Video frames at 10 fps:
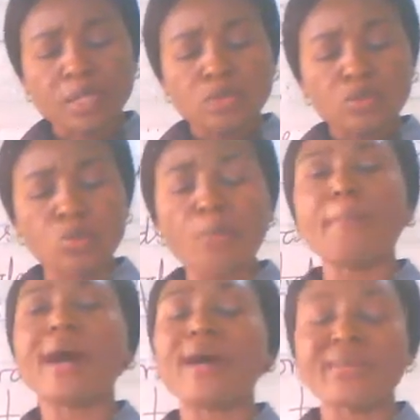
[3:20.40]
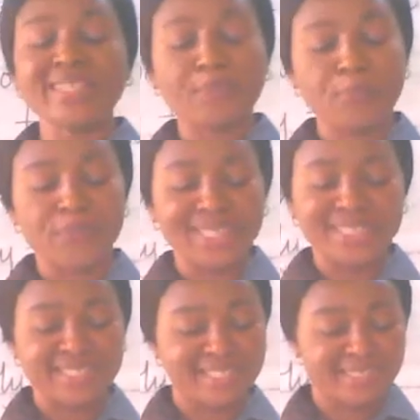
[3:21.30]
to marry the
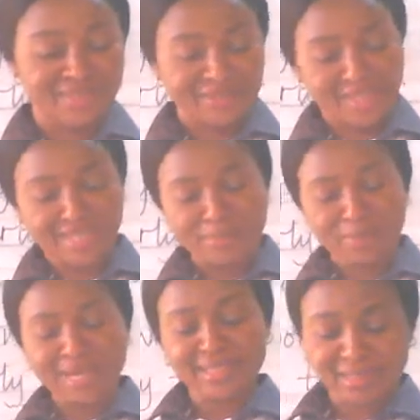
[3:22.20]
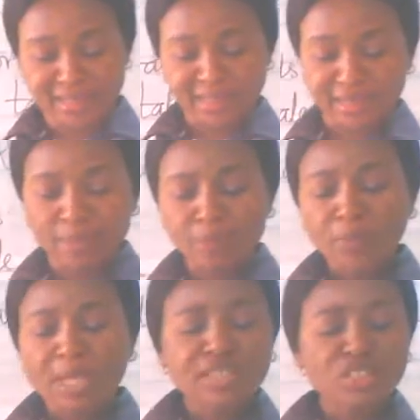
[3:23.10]
prince. Can you imagine that?
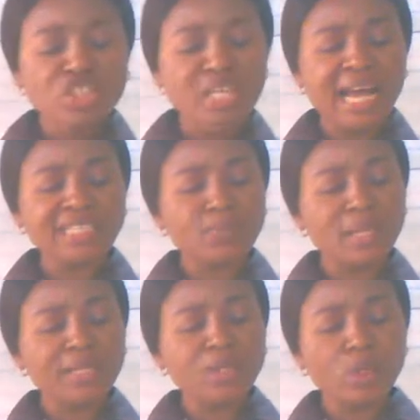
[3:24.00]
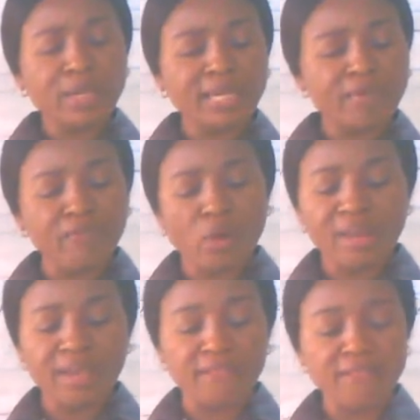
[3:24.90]
She has been looking for
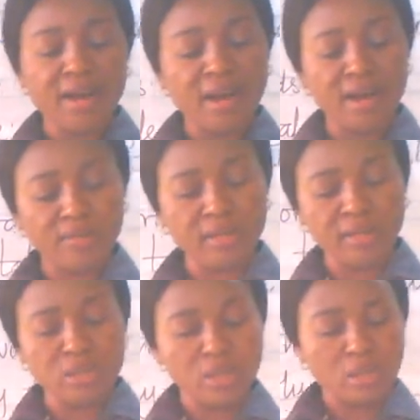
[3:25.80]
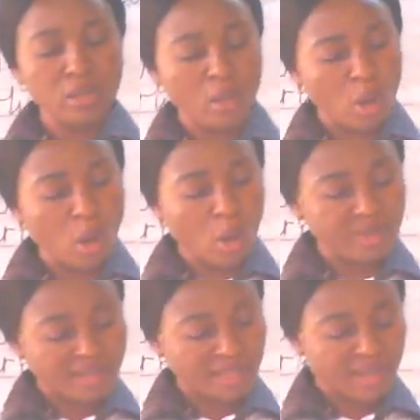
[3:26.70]
a very
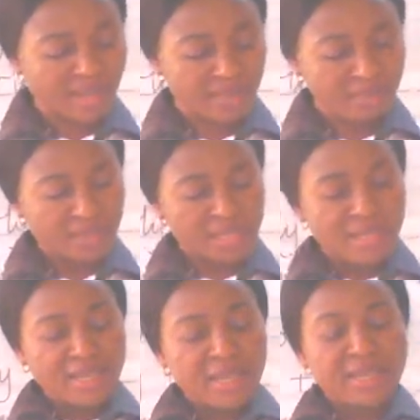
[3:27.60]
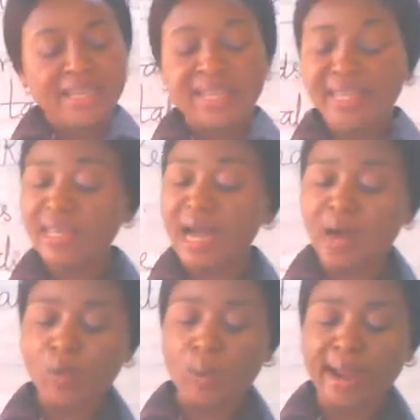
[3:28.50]
long time. In
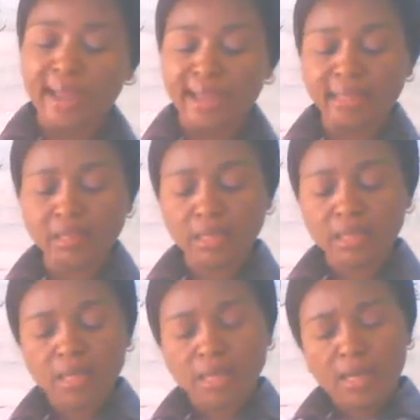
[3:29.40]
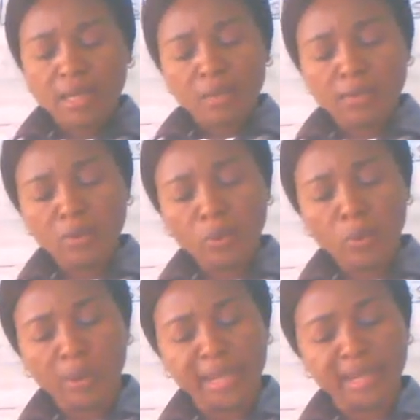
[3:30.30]
her quest, the
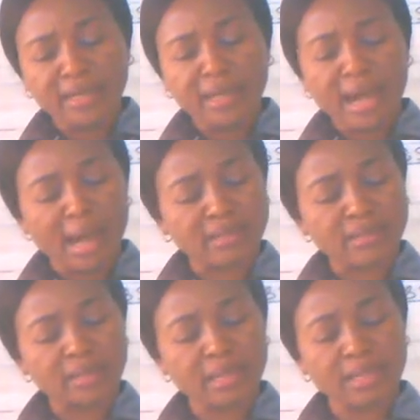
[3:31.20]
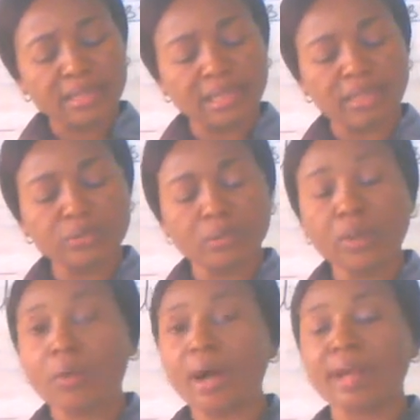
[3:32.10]
queen had certain
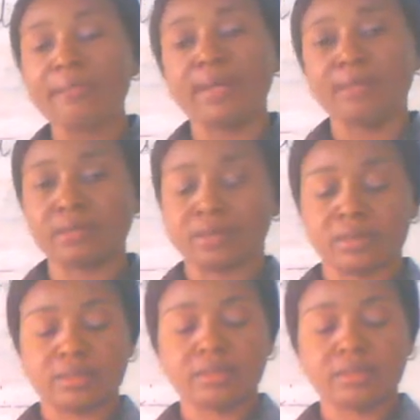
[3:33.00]
requirements,